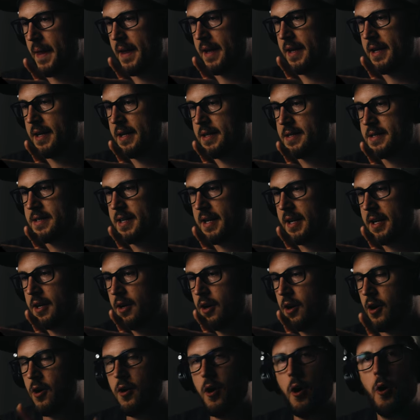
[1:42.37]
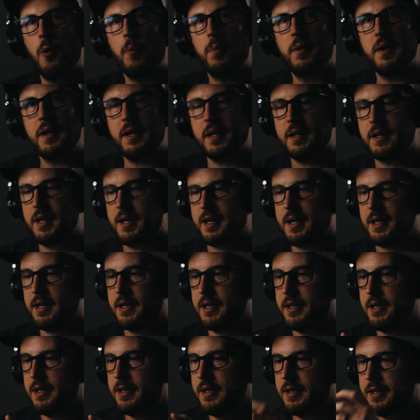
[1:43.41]
it's like a, opening like
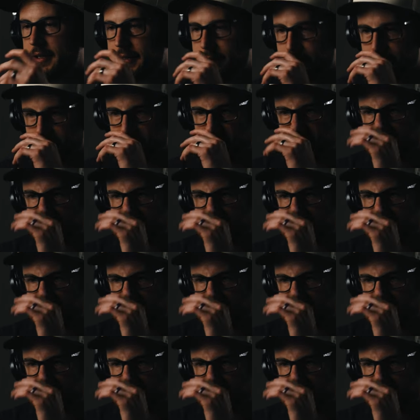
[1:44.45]
a,